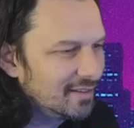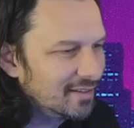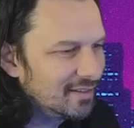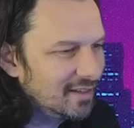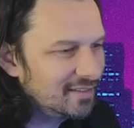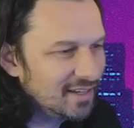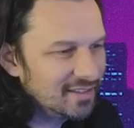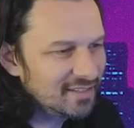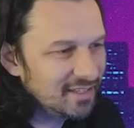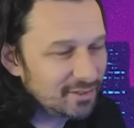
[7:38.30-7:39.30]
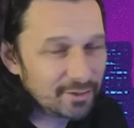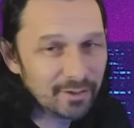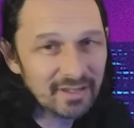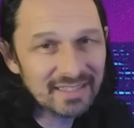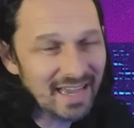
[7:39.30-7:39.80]
TNT2
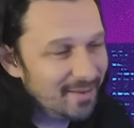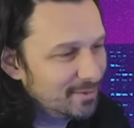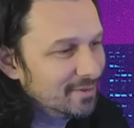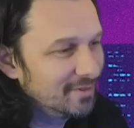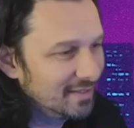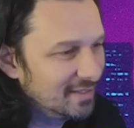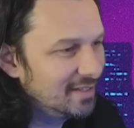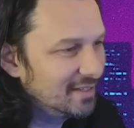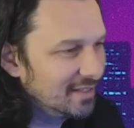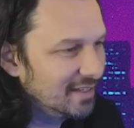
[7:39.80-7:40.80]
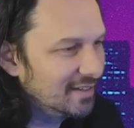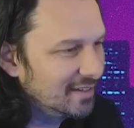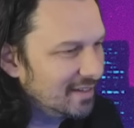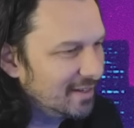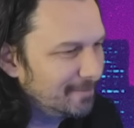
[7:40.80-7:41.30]
is absolutely killing it.
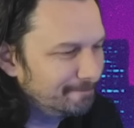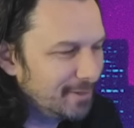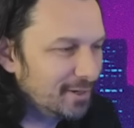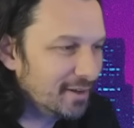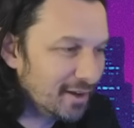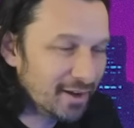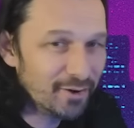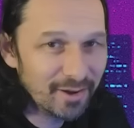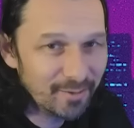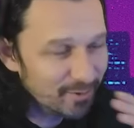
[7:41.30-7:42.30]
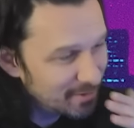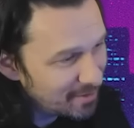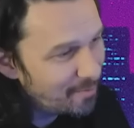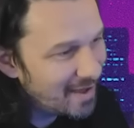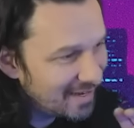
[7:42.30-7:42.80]
You know, I know it was
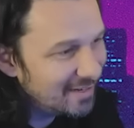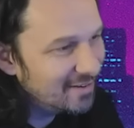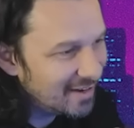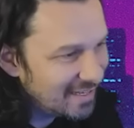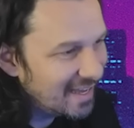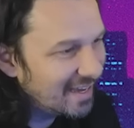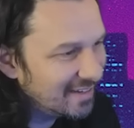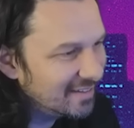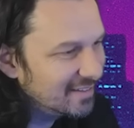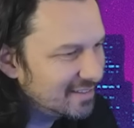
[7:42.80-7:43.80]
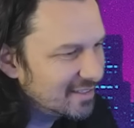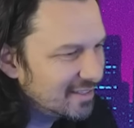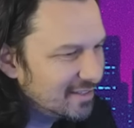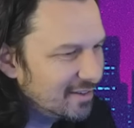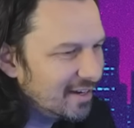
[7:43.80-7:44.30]
not made in 98. It's a
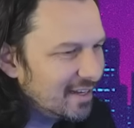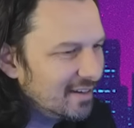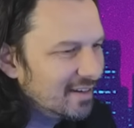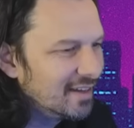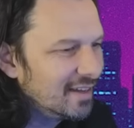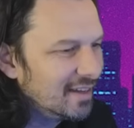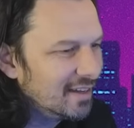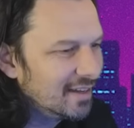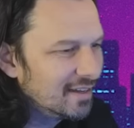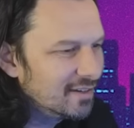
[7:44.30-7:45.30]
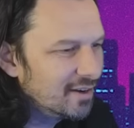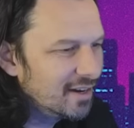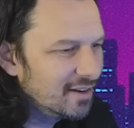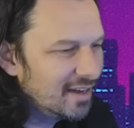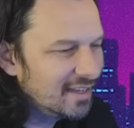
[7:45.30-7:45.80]

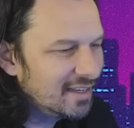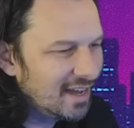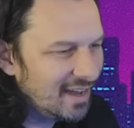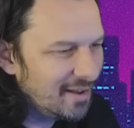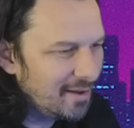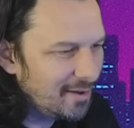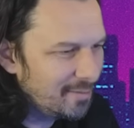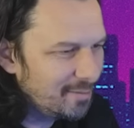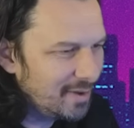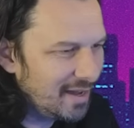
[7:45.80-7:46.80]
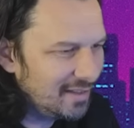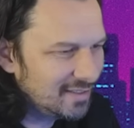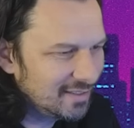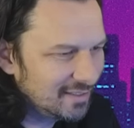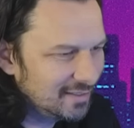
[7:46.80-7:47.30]
1999 card,
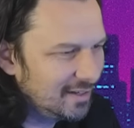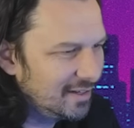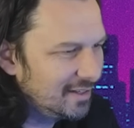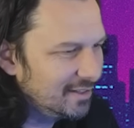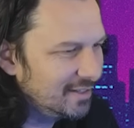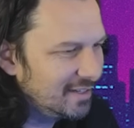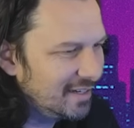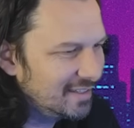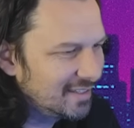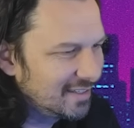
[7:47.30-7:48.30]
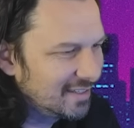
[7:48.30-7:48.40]
but oh, look at it.